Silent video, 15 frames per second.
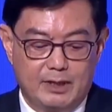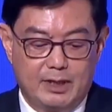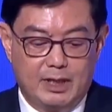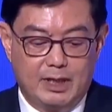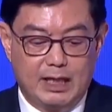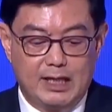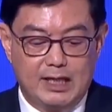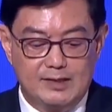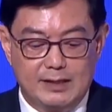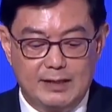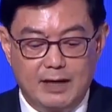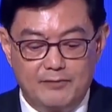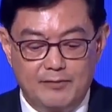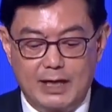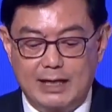It is in
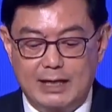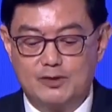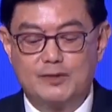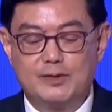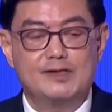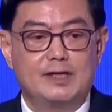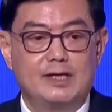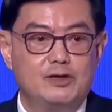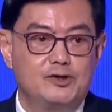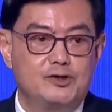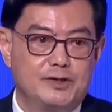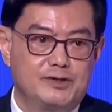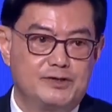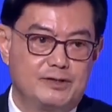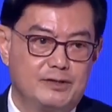every country's
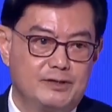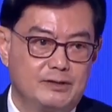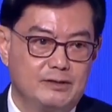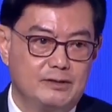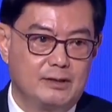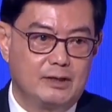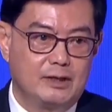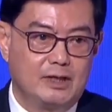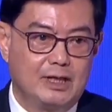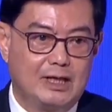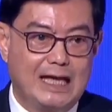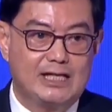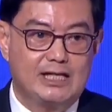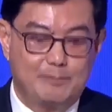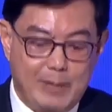interest,
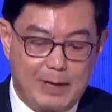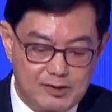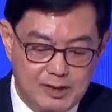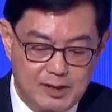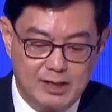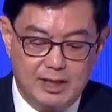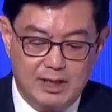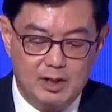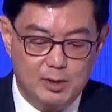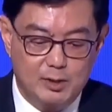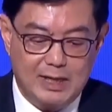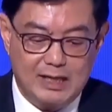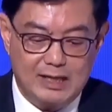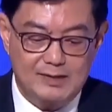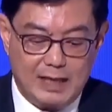especially the
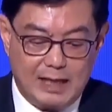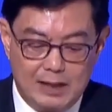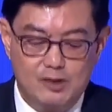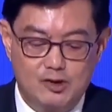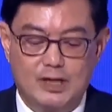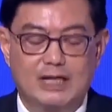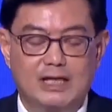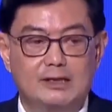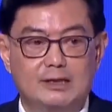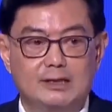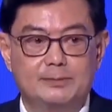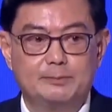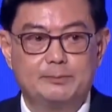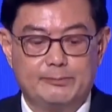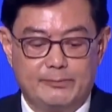US and China,
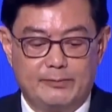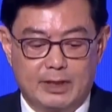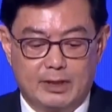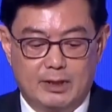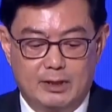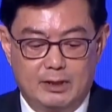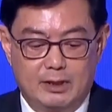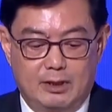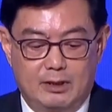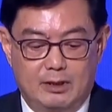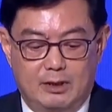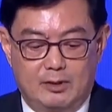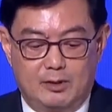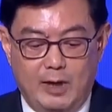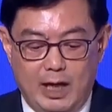
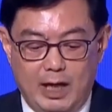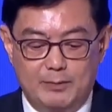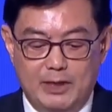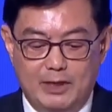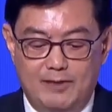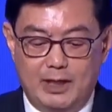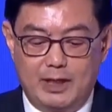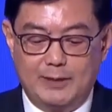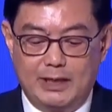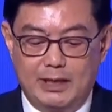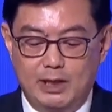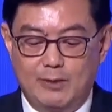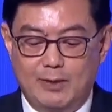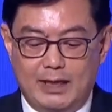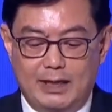to help develop a
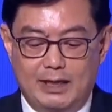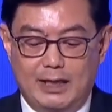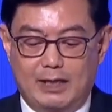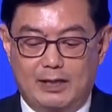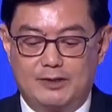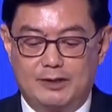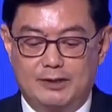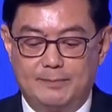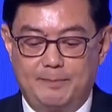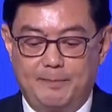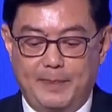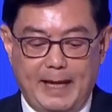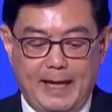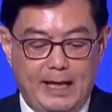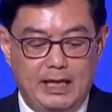new architecture
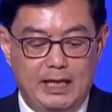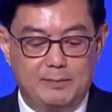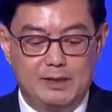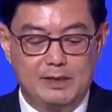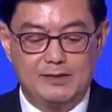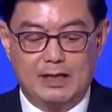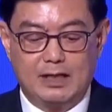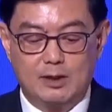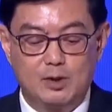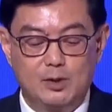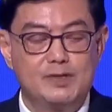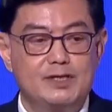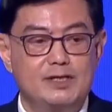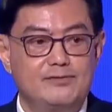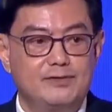that enables
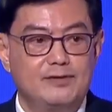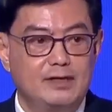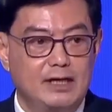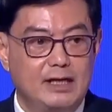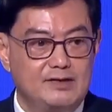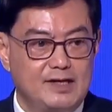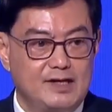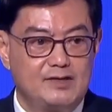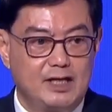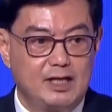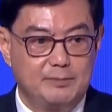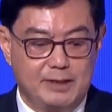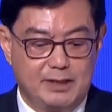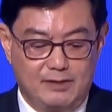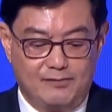inclusive and
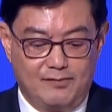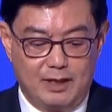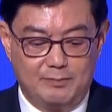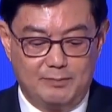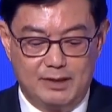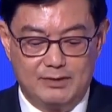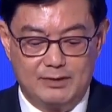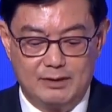sustainable development.